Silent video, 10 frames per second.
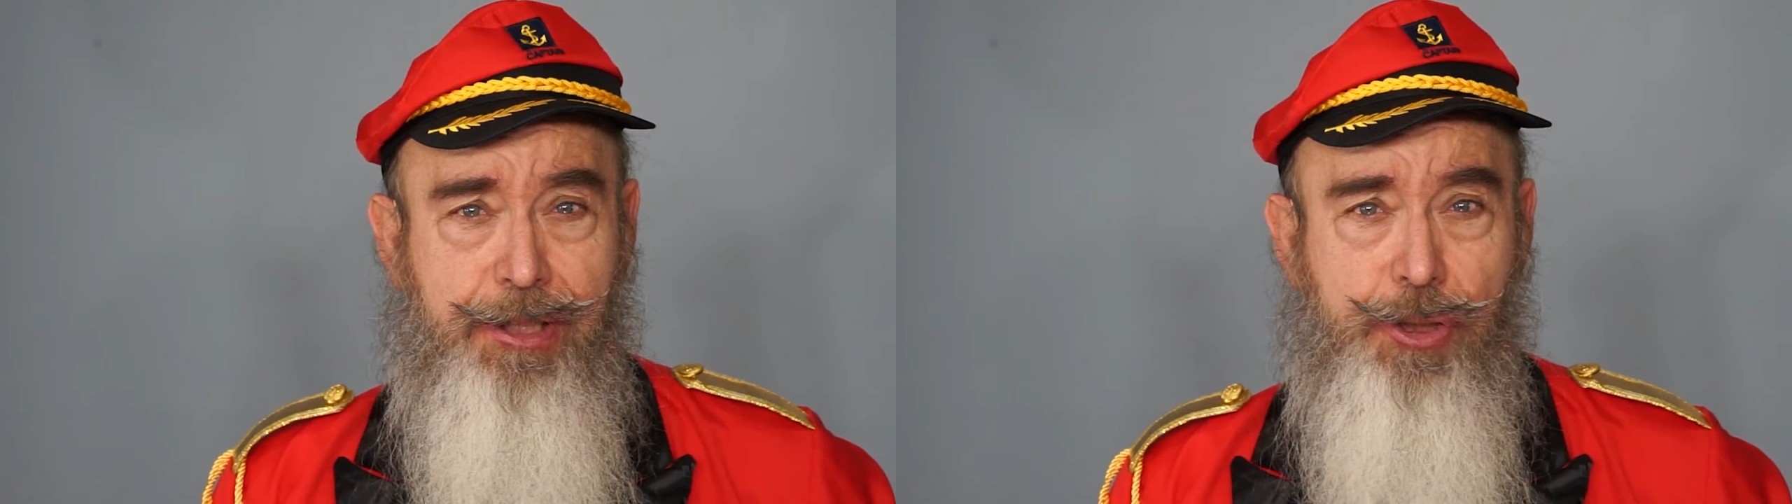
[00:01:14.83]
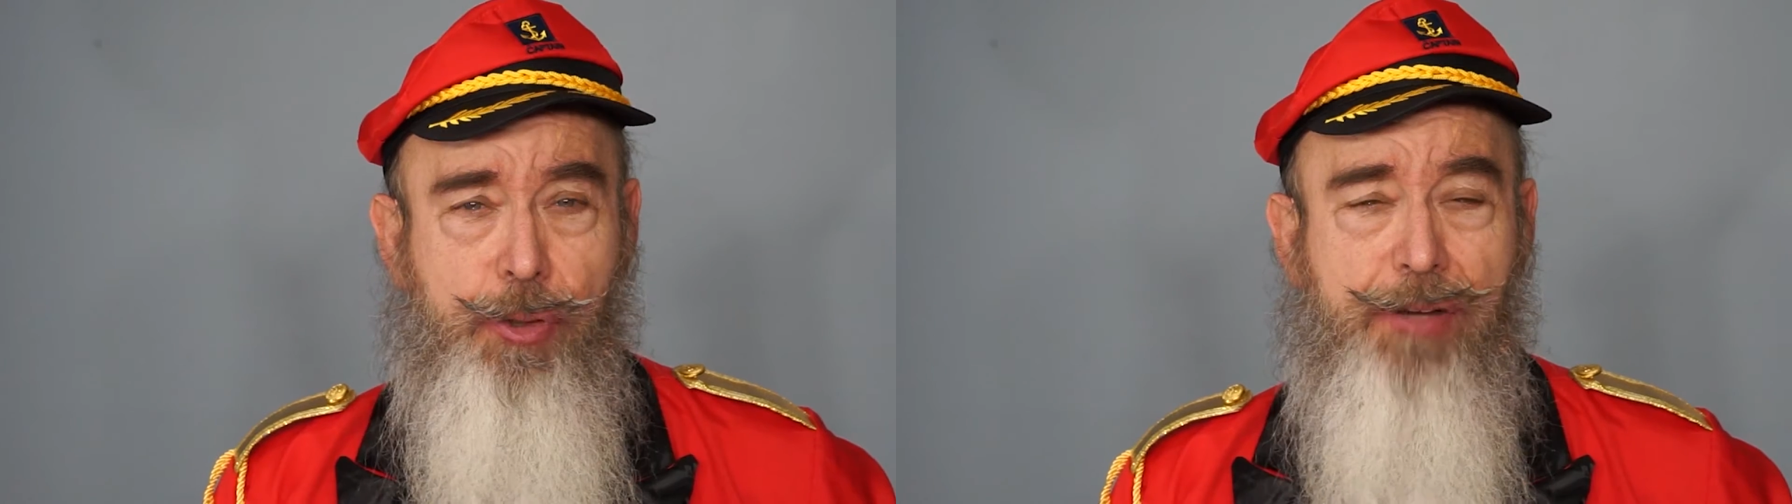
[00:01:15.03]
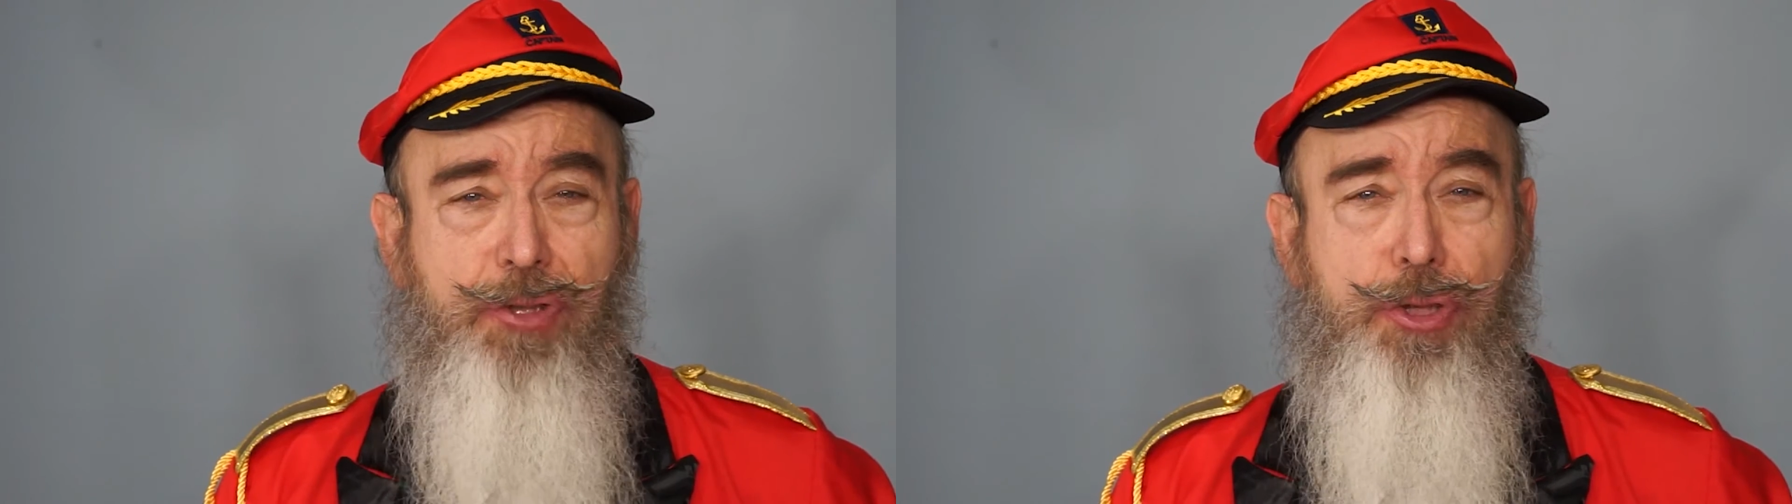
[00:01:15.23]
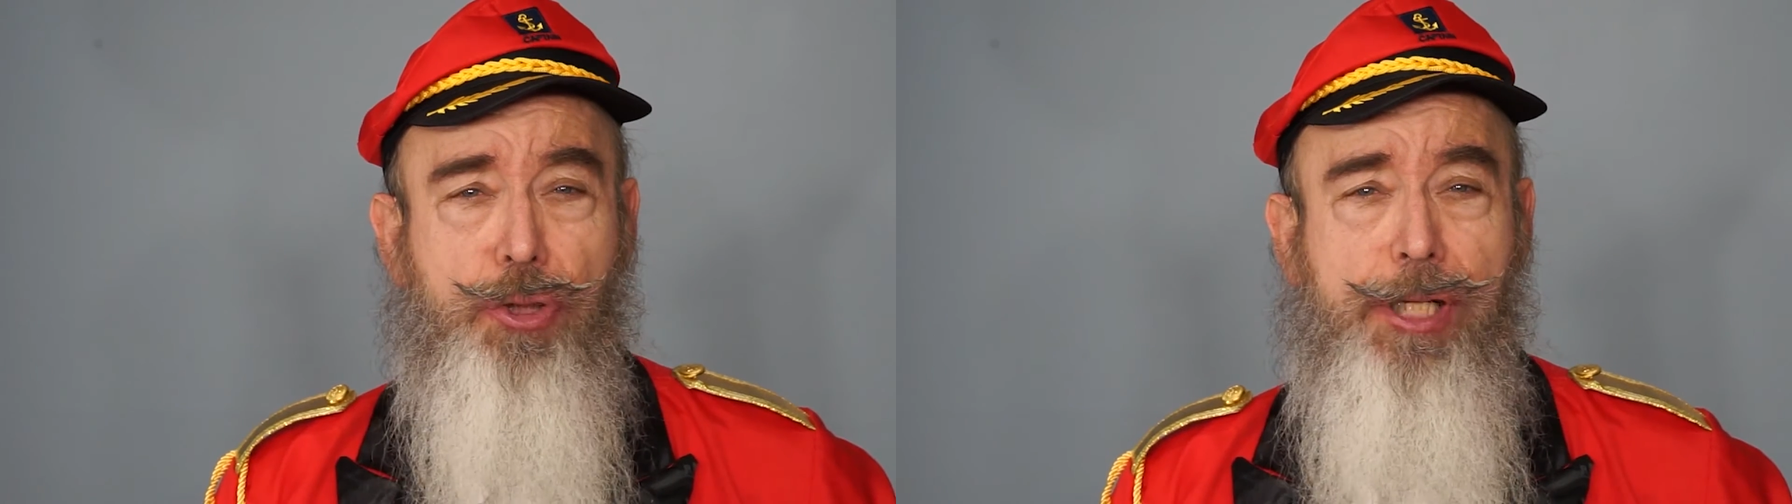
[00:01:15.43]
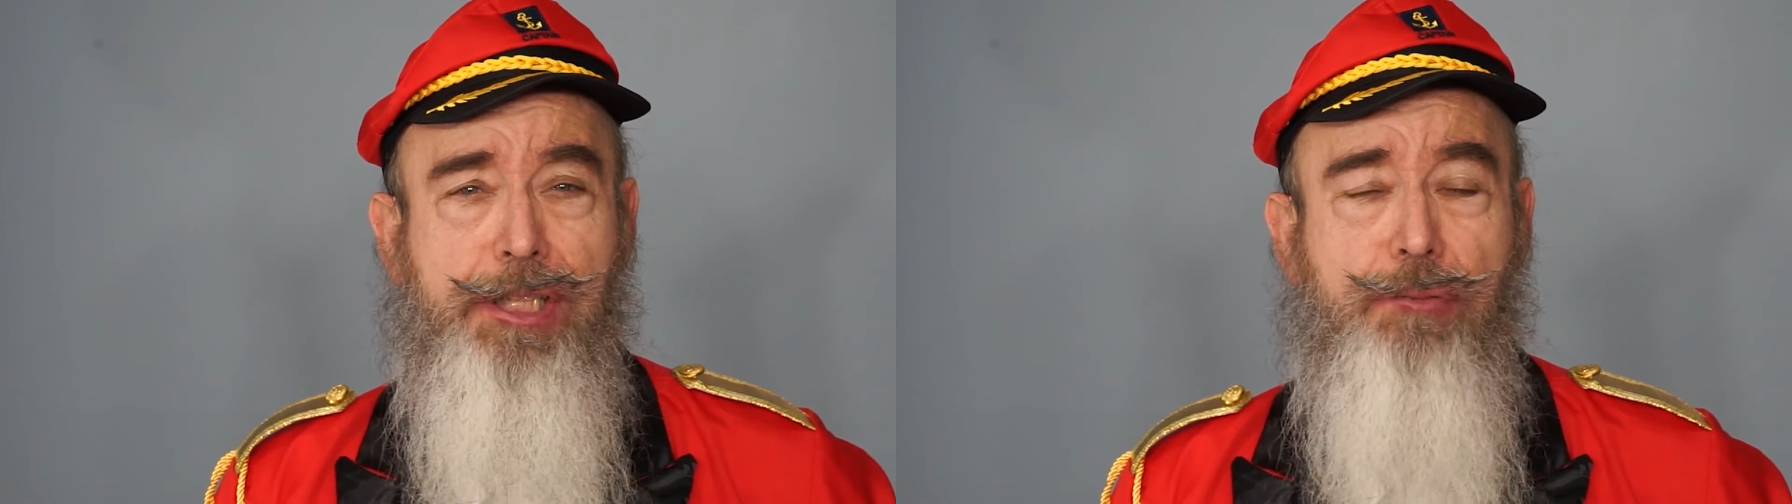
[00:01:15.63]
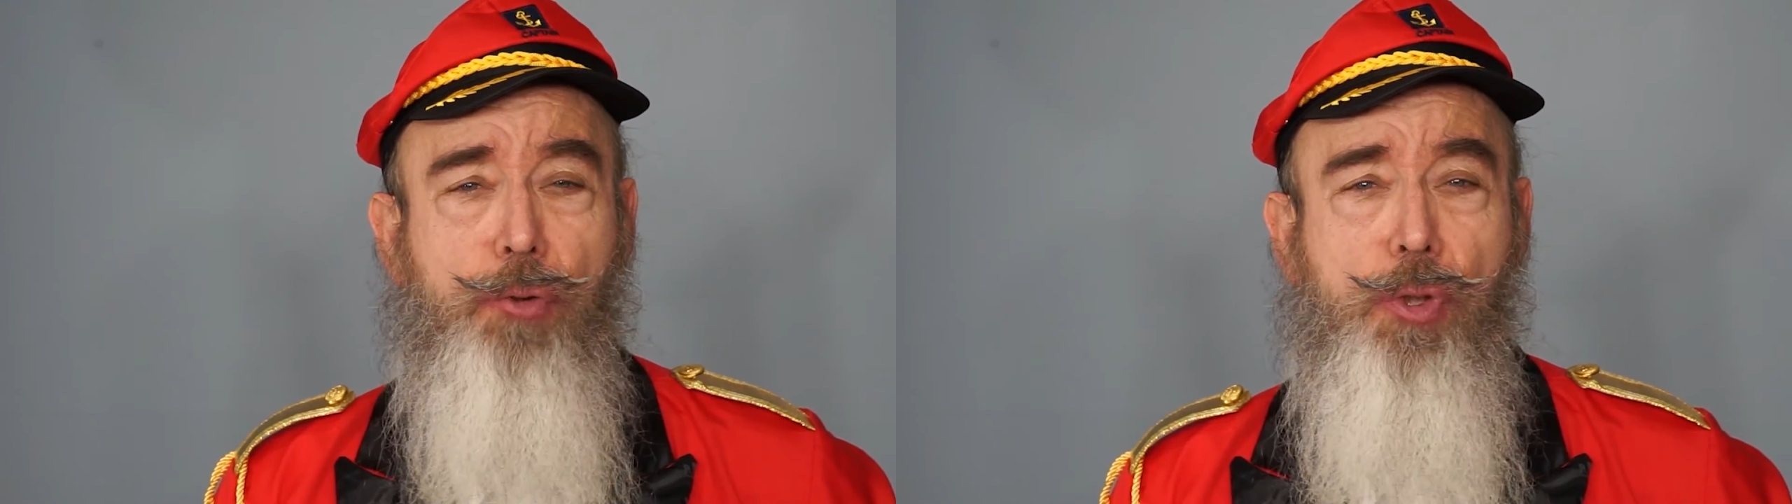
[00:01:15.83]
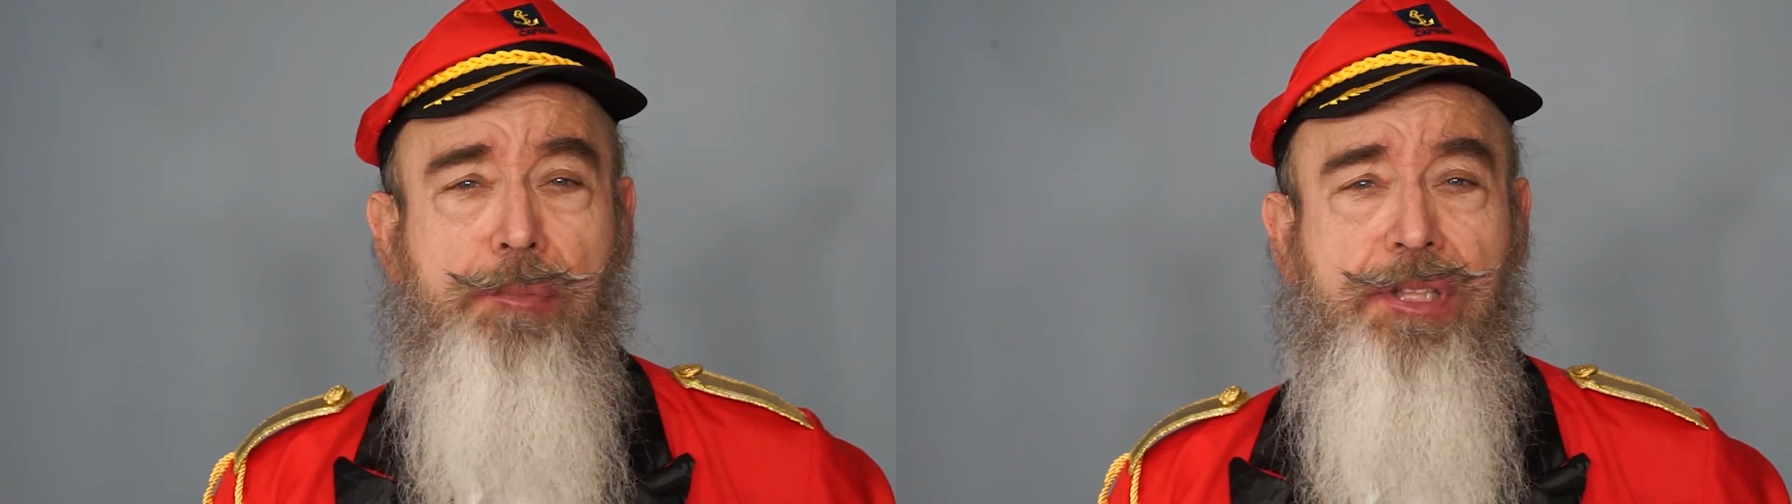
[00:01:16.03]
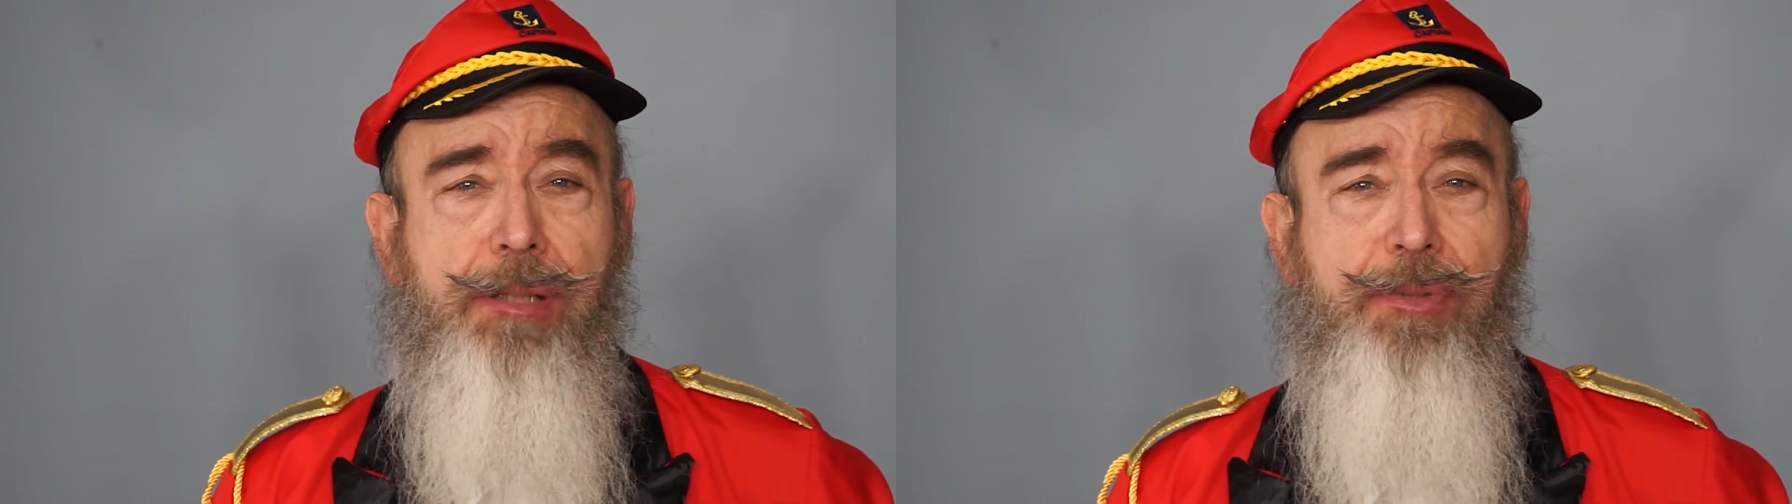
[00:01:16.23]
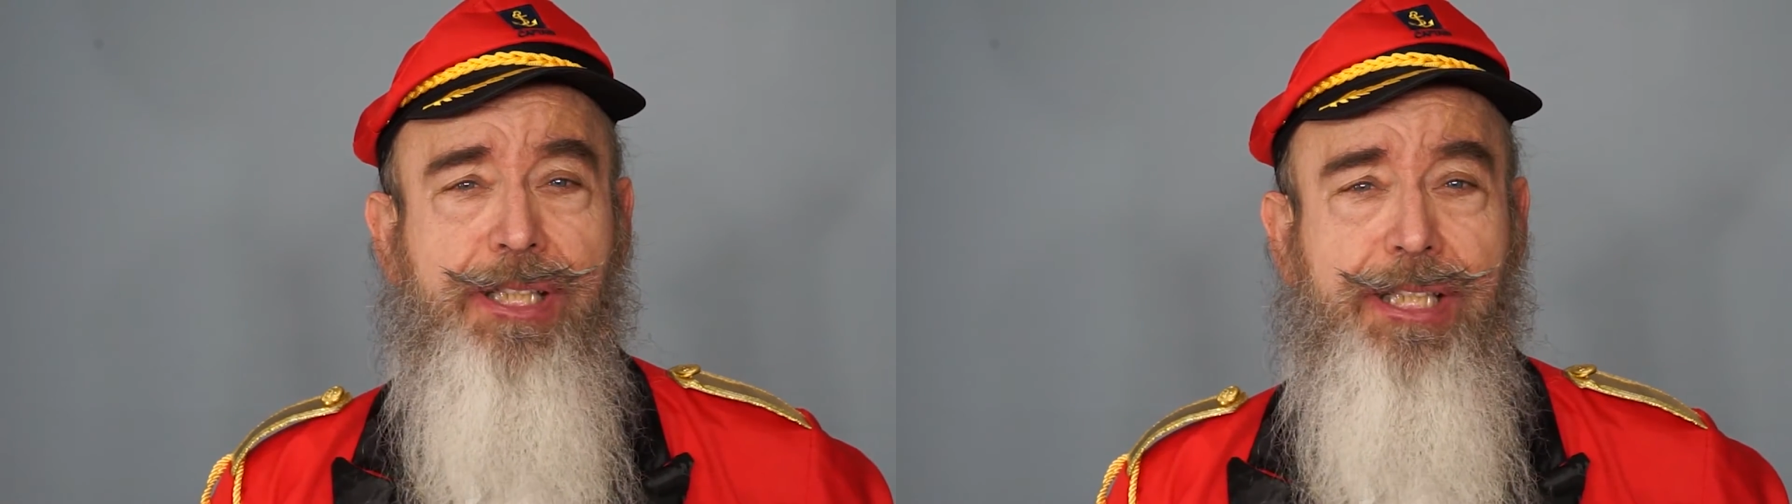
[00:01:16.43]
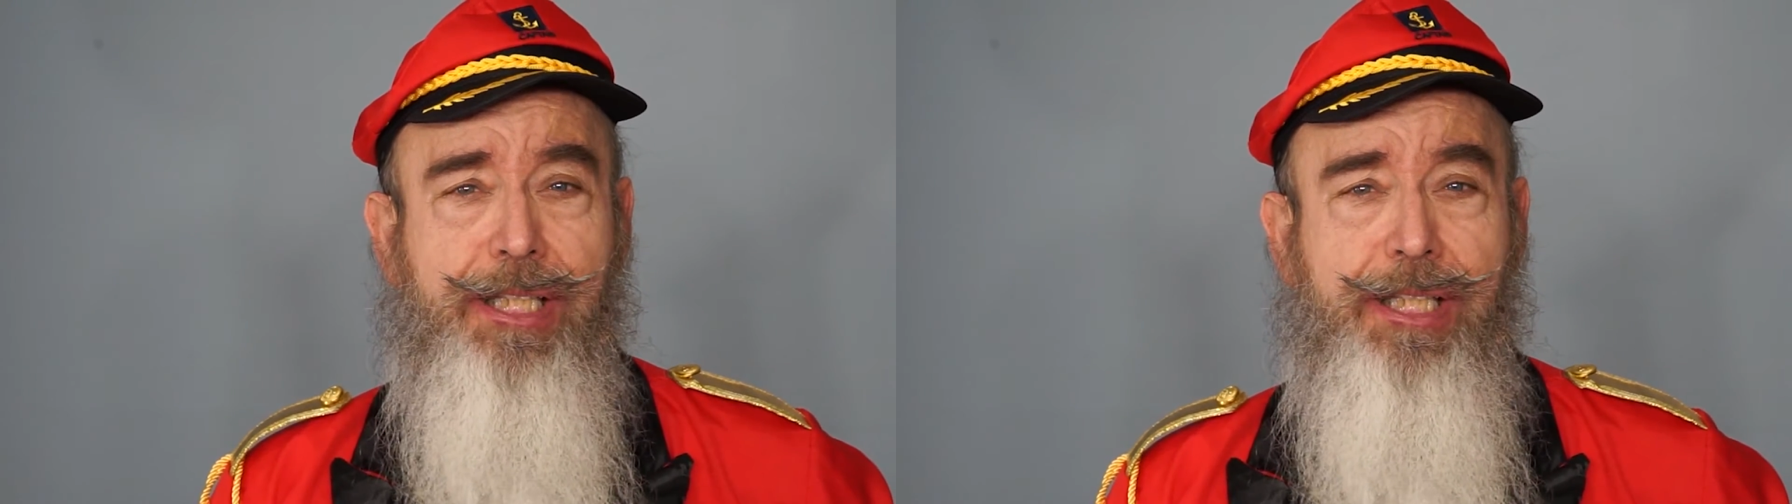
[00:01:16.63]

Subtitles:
You have to transform something